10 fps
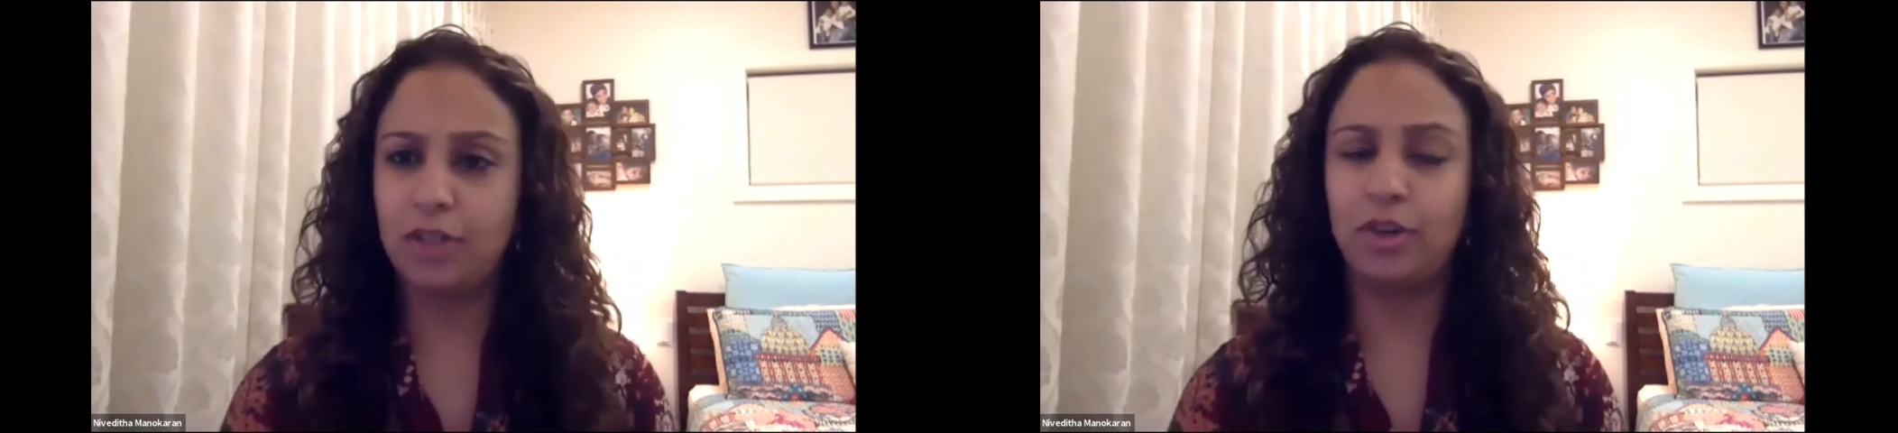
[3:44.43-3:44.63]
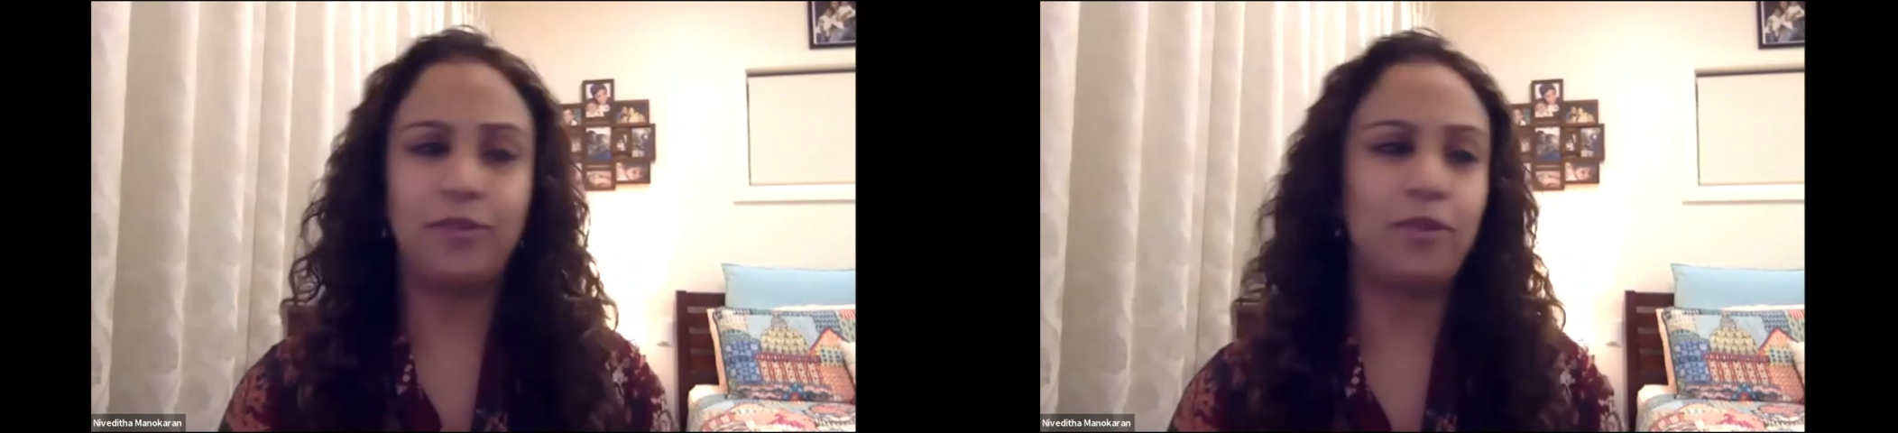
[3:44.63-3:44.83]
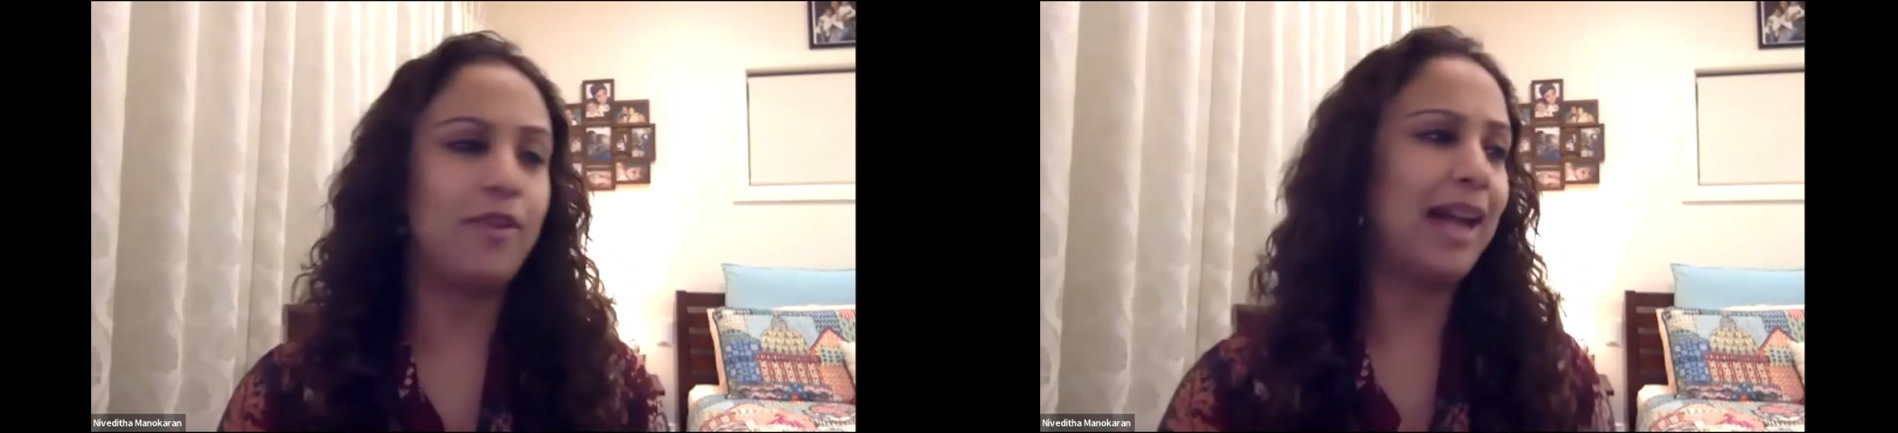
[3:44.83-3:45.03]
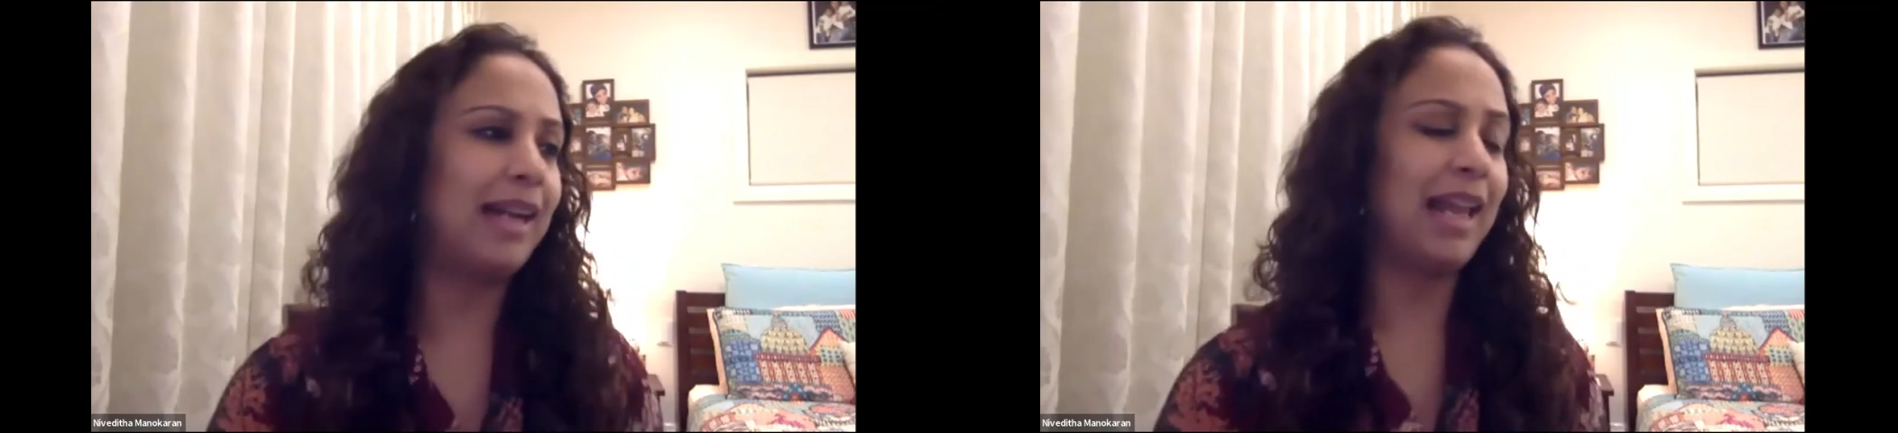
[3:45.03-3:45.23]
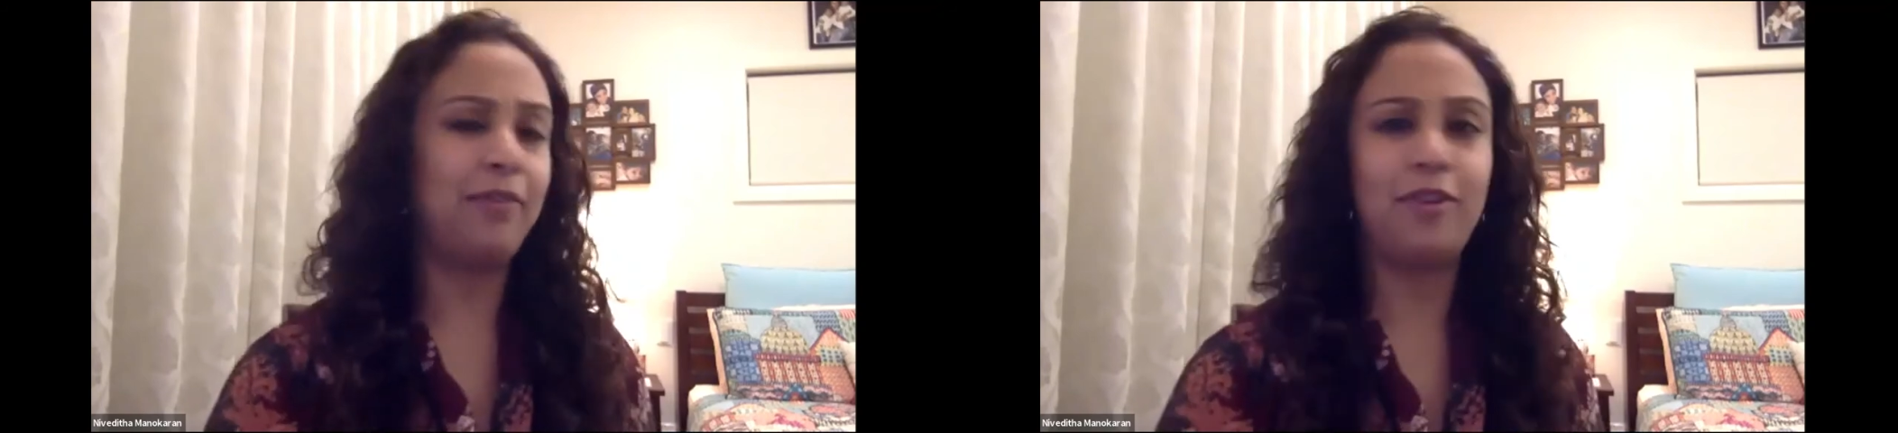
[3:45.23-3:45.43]
or if you're
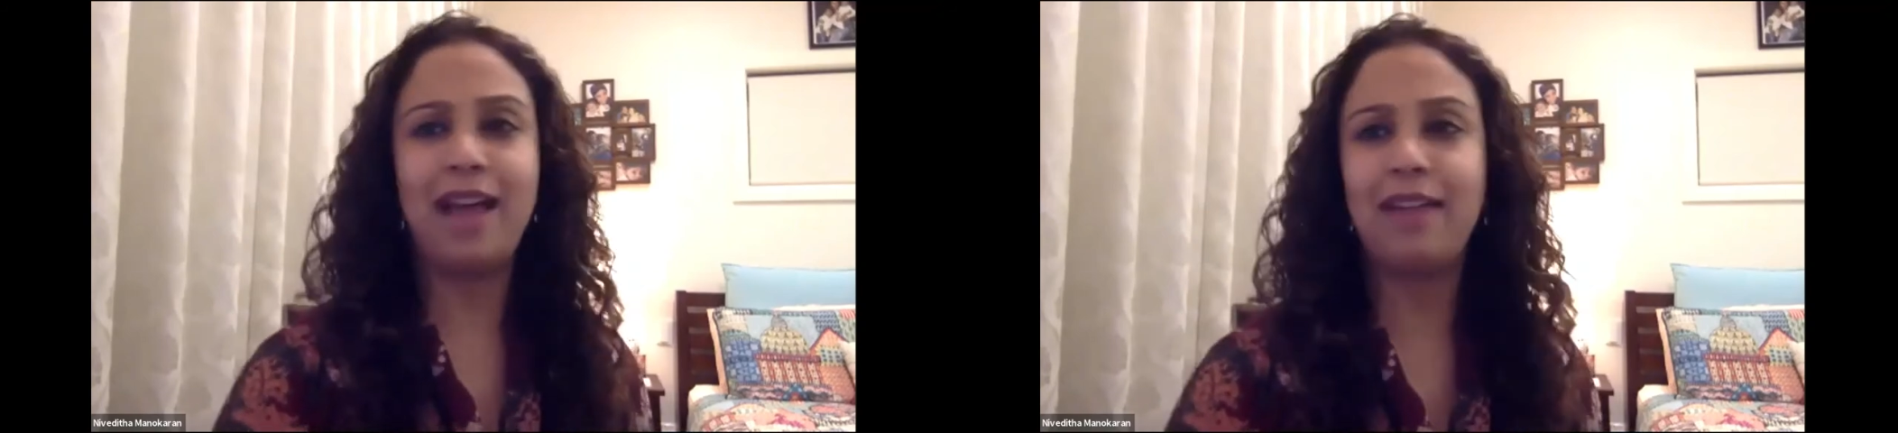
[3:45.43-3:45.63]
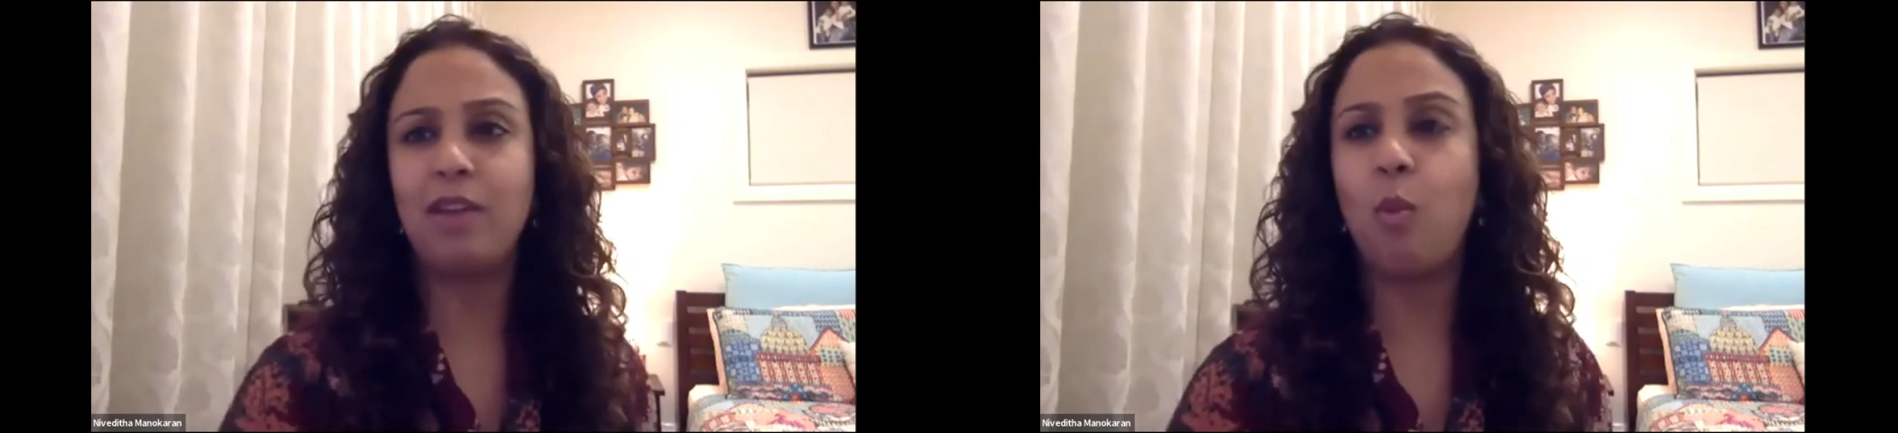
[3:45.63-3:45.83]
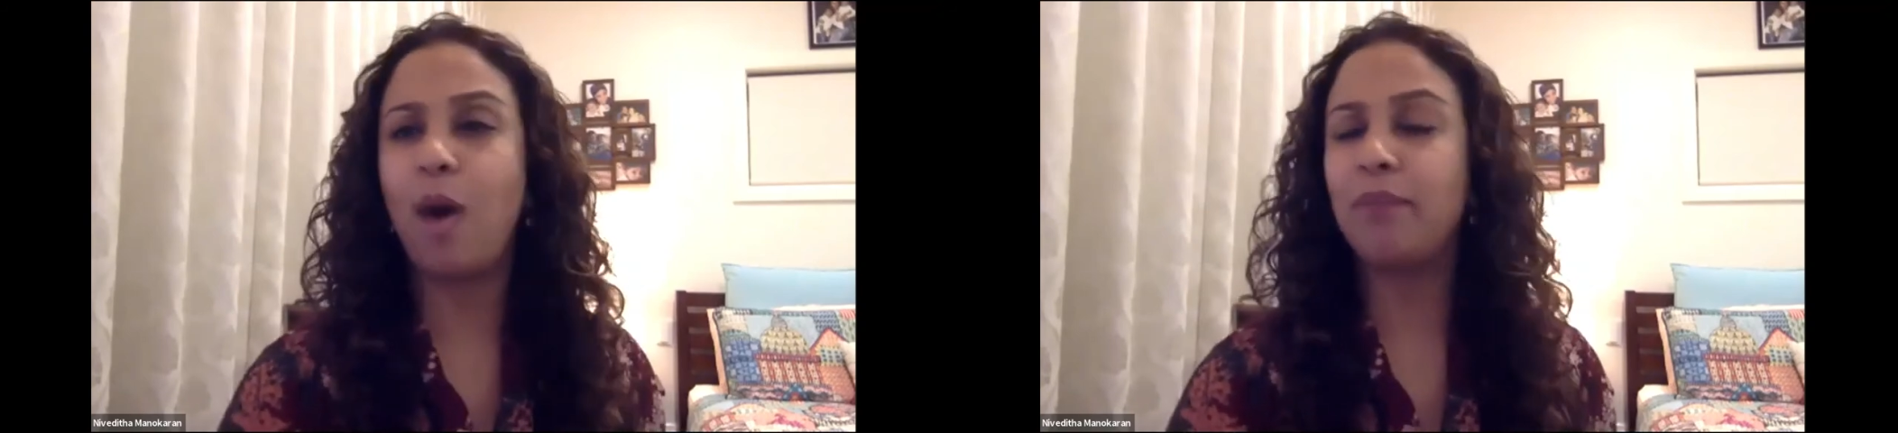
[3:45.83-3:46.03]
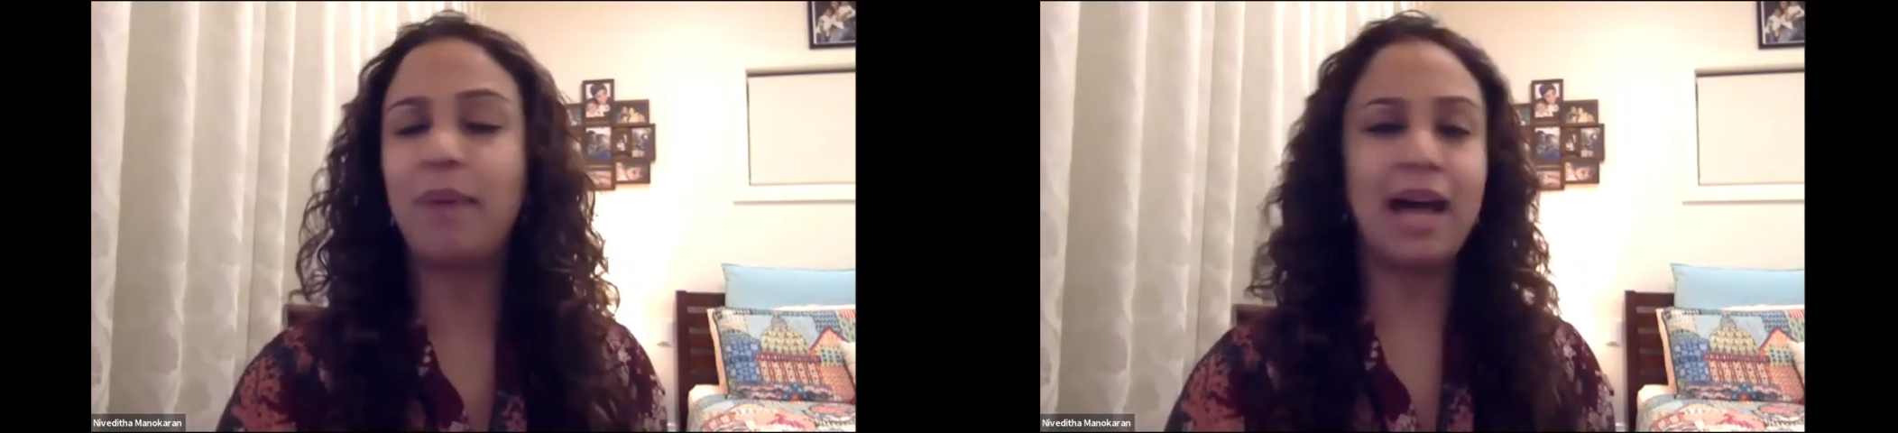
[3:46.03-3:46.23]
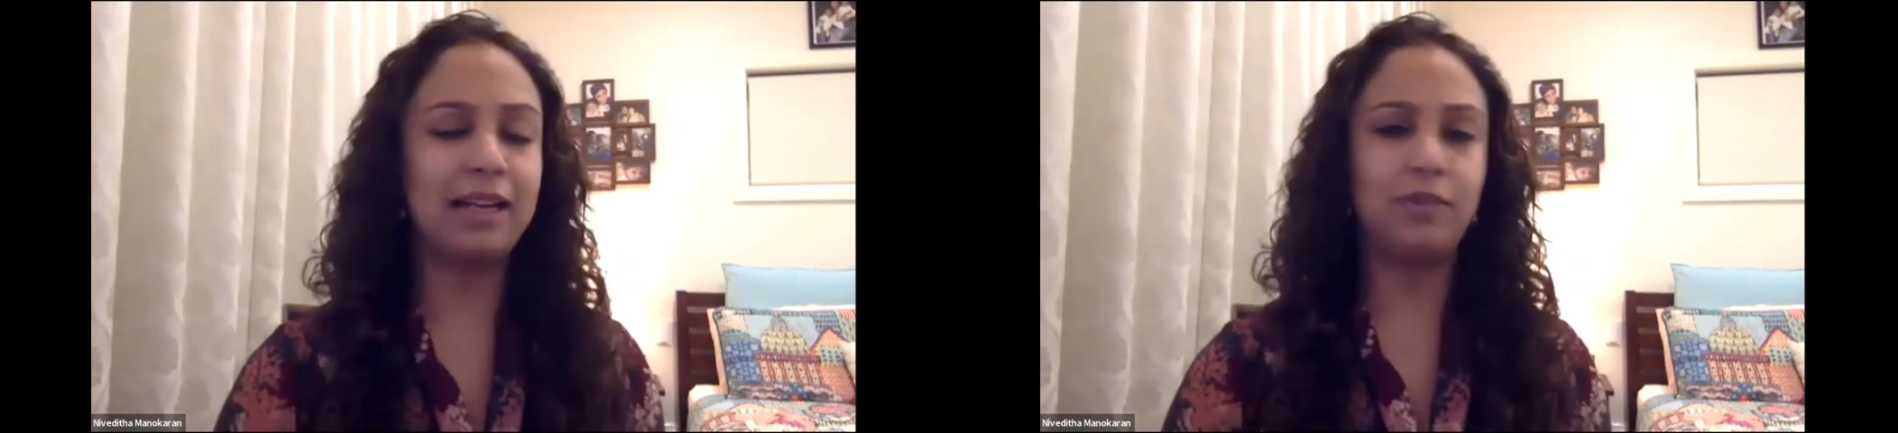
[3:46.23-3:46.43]
having one
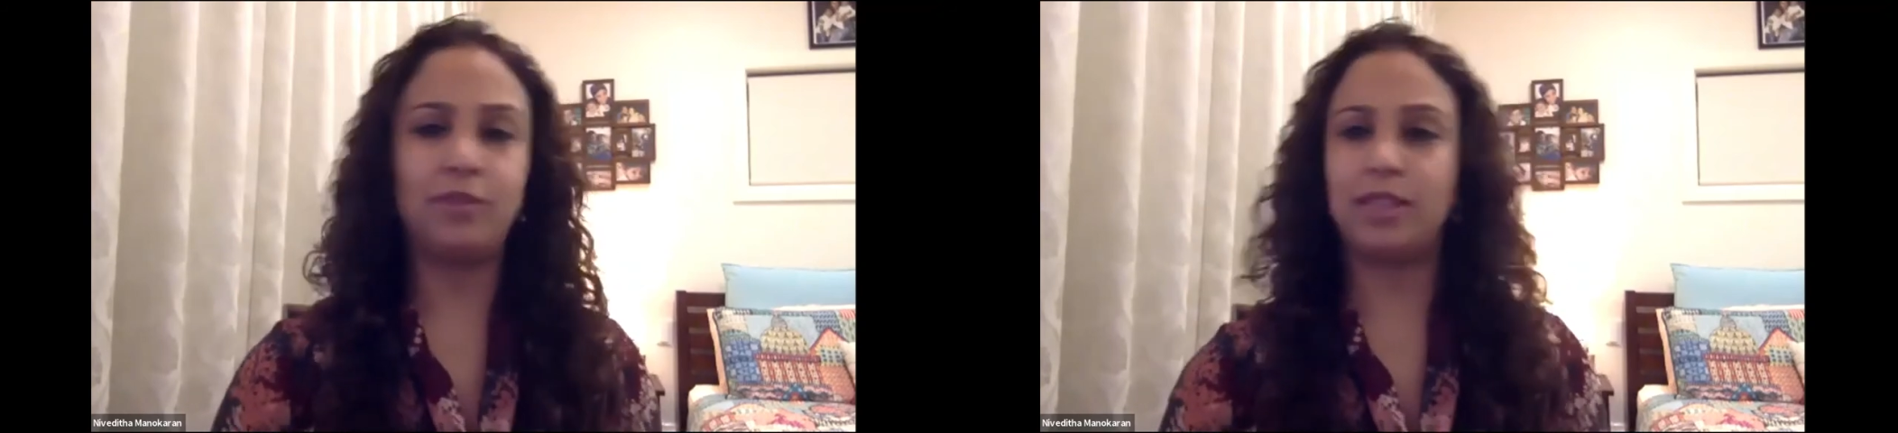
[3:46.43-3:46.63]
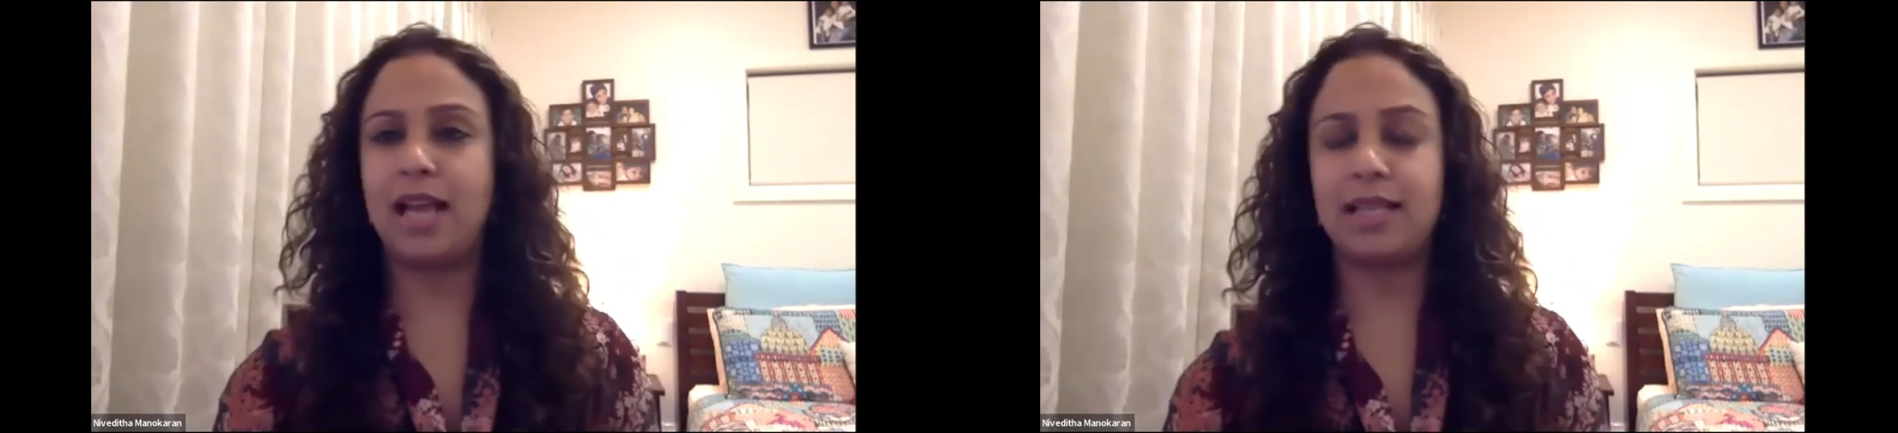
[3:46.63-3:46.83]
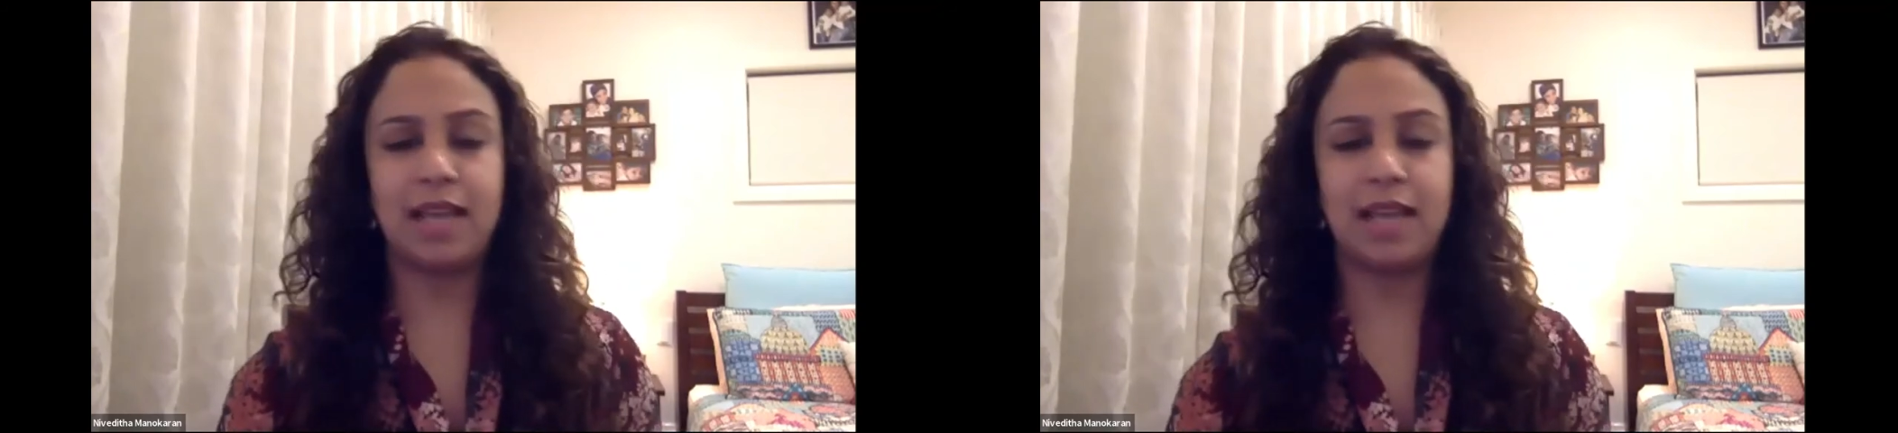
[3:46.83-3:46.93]
partner for the last,